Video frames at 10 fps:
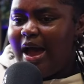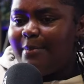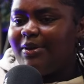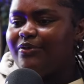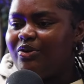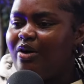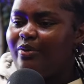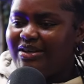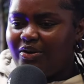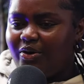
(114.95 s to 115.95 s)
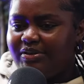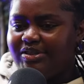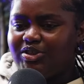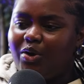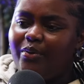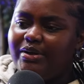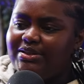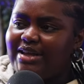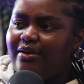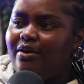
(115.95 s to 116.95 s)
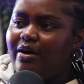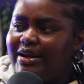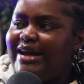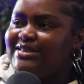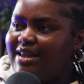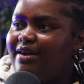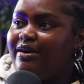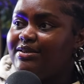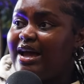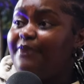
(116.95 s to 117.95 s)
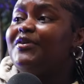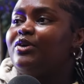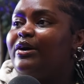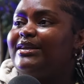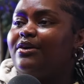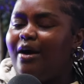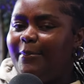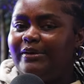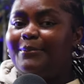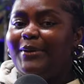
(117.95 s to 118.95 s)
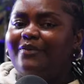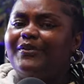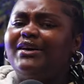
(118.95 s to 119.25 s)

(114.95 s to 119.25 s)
Um, if you don't already know, this show is kind of organized chaos. I think you already got a bit, a bit of